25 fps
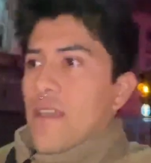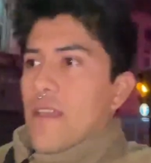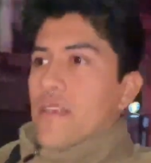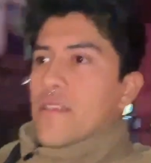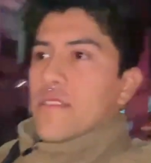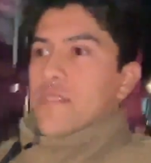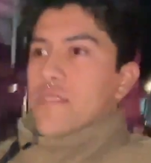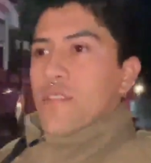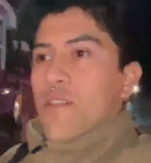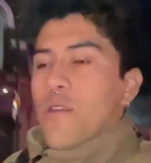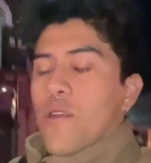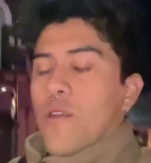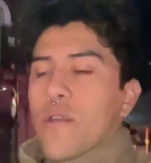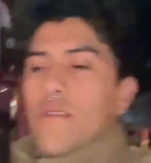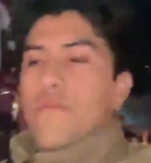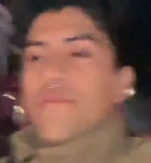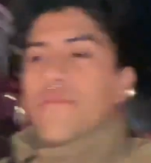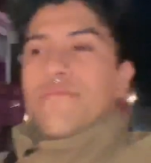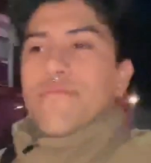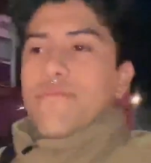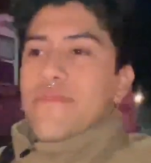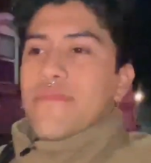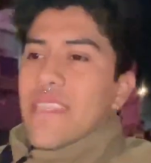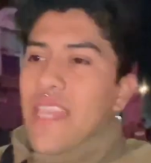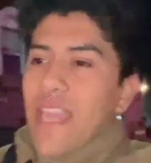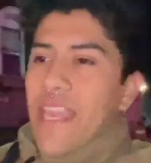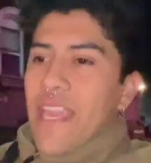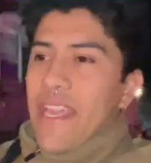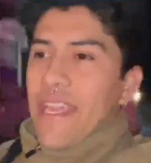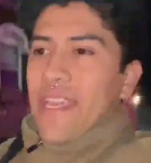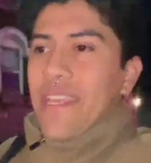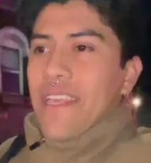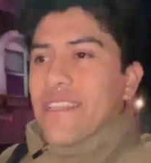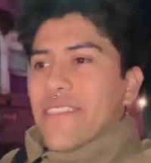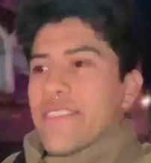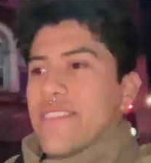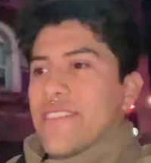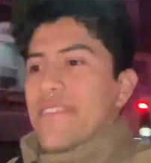So
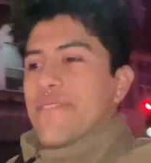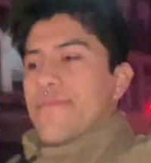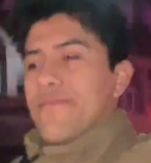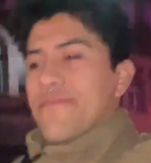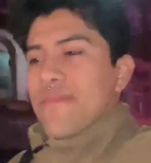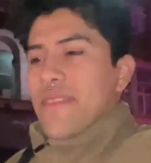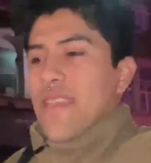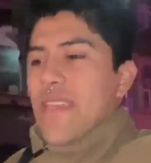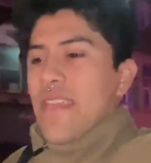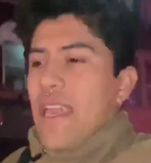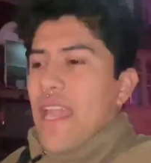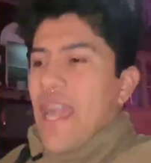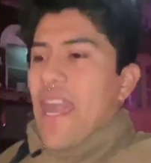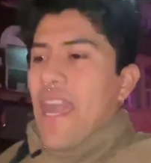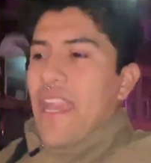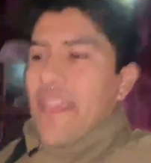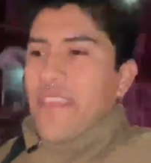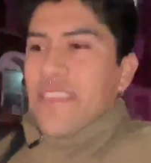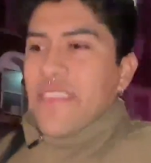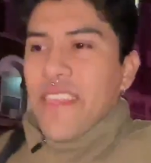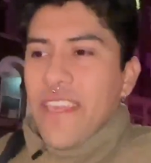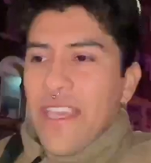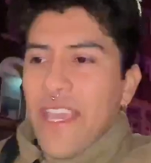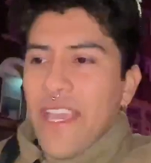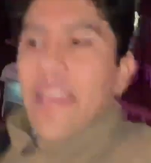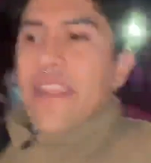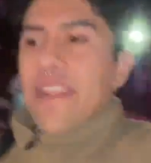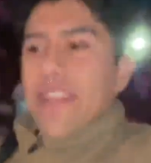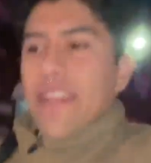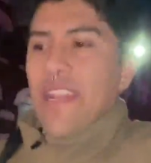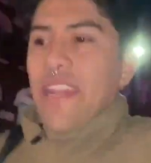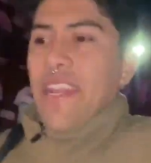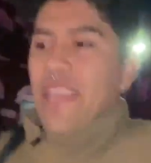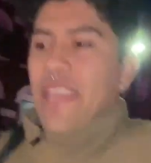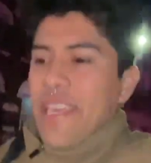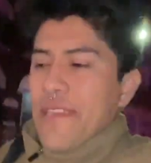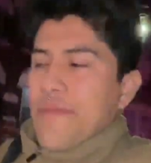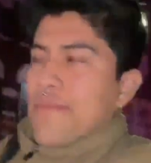yes, I think I
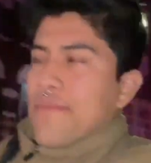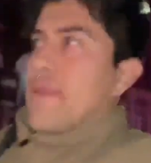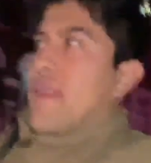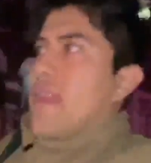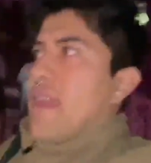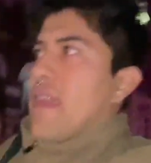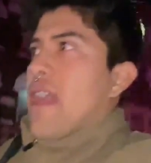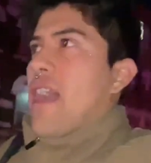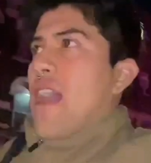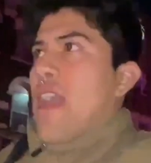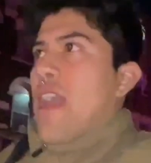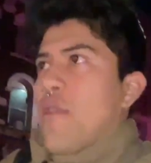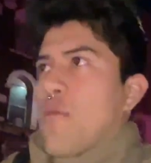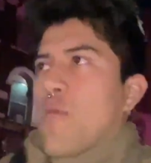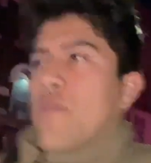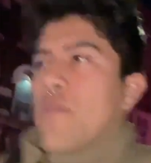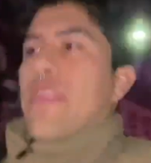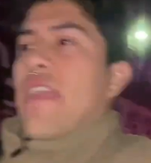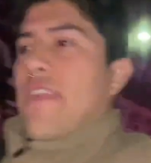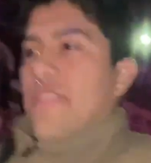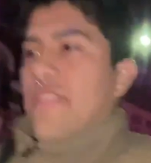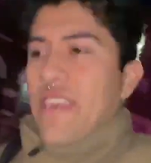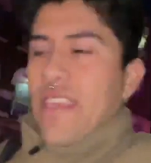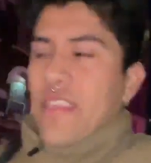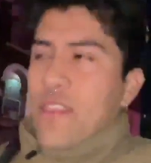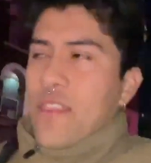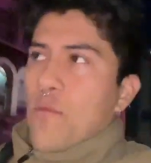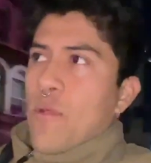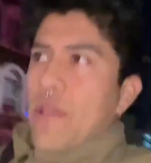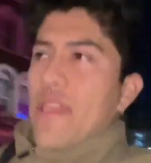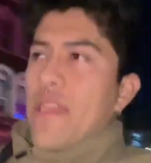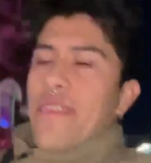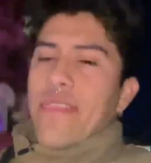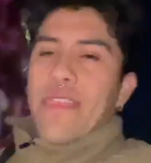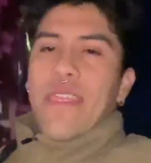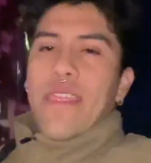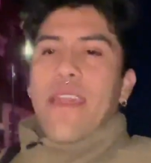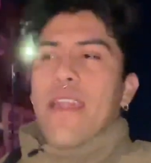really. I wanna do it
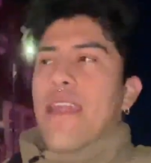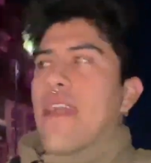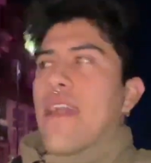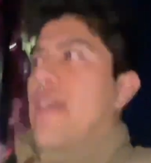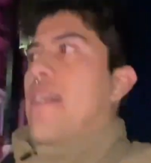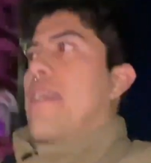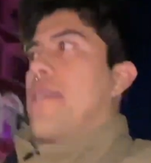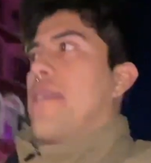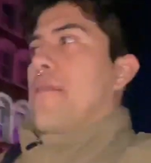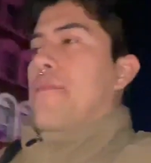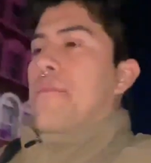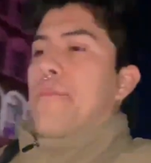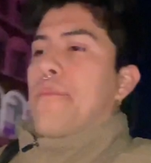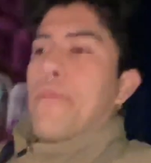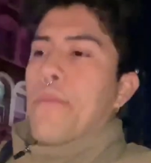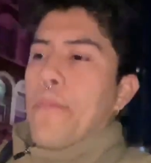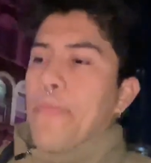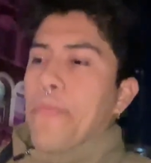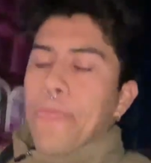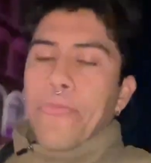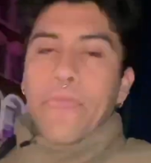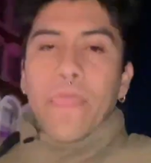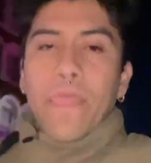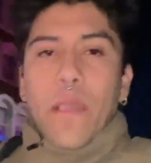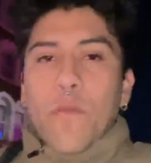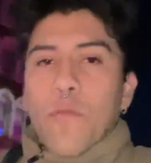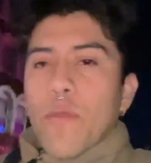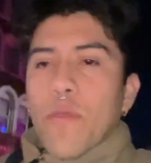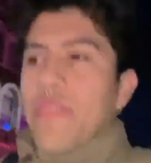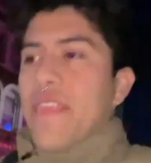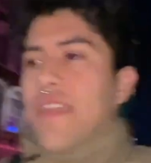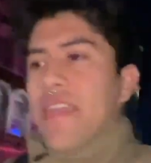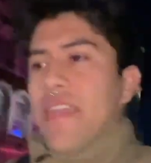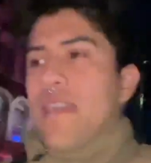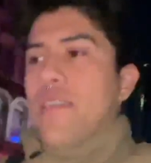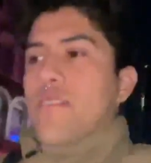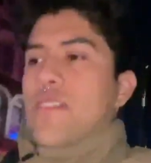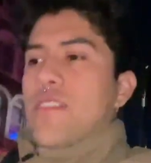with um, with
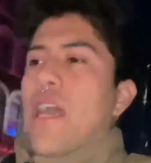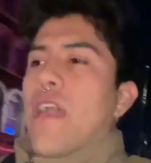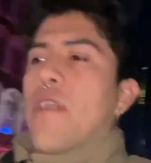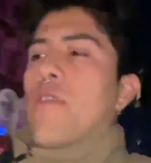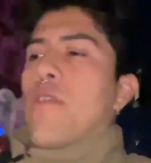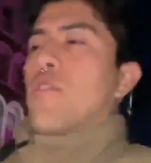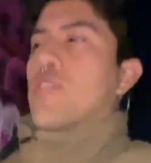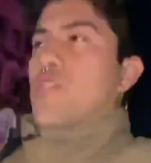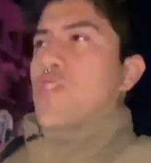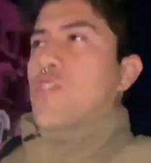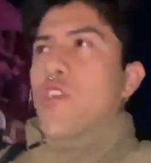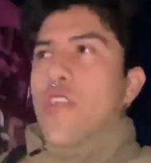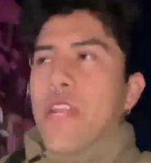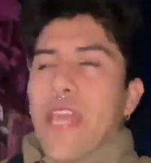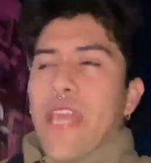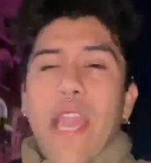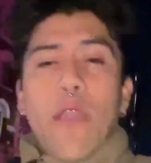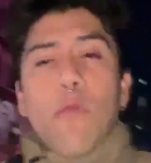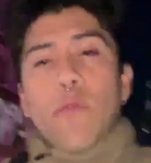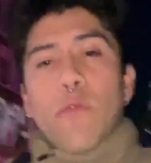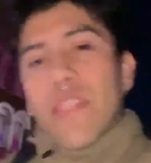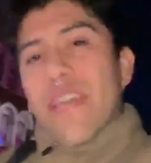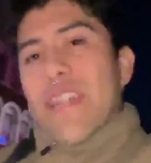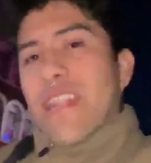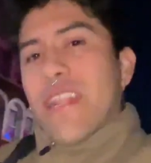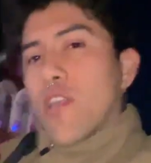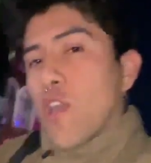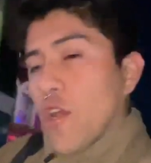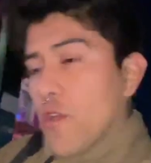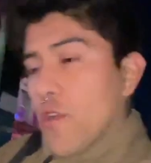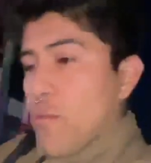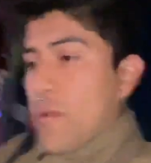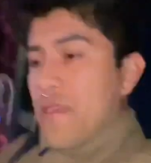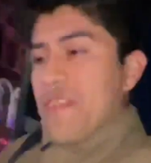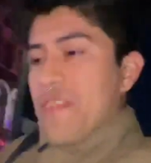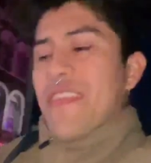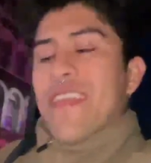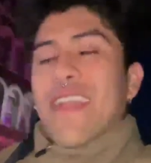the oh, sorry. I wanna record
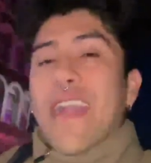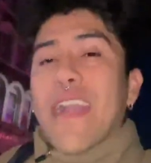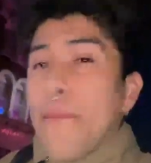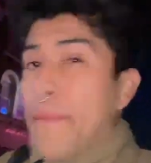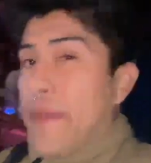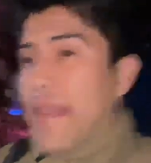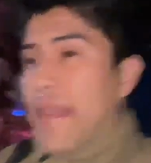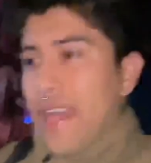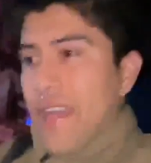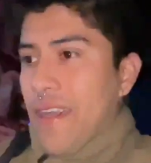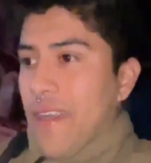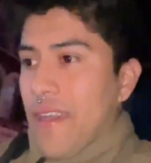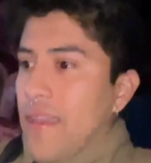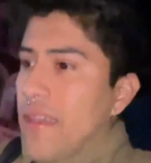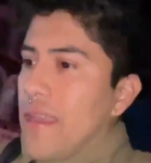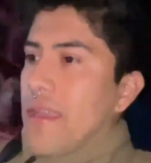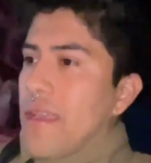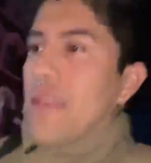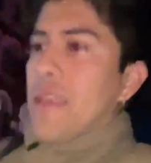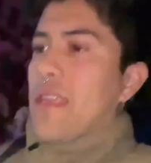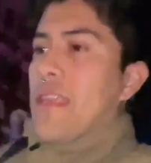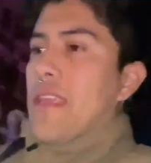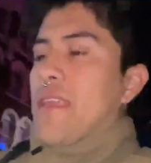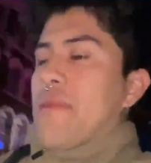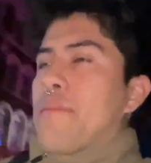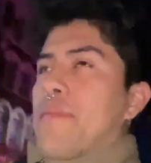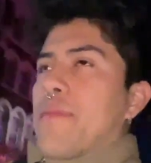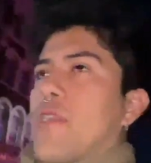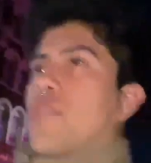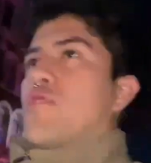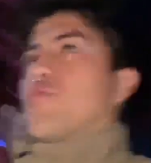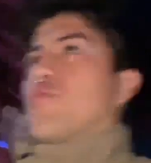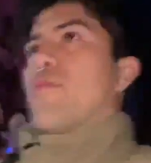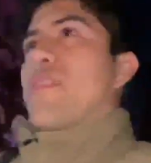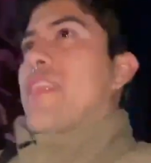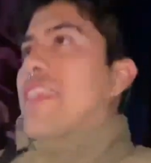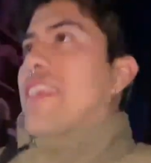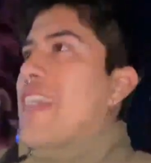with the camera because
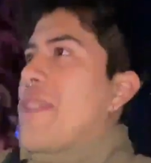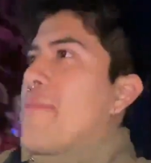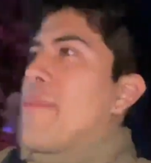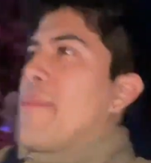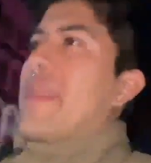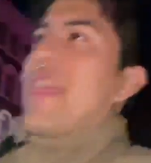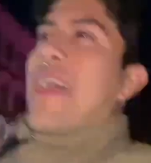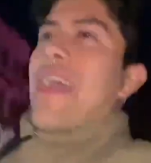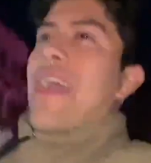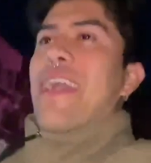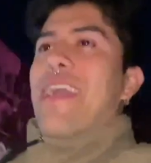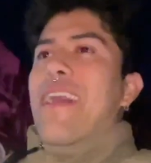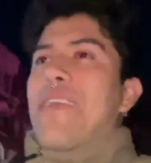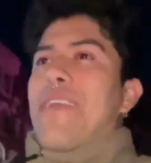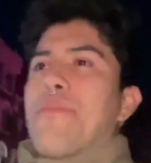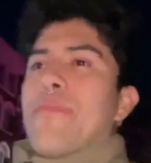with the camera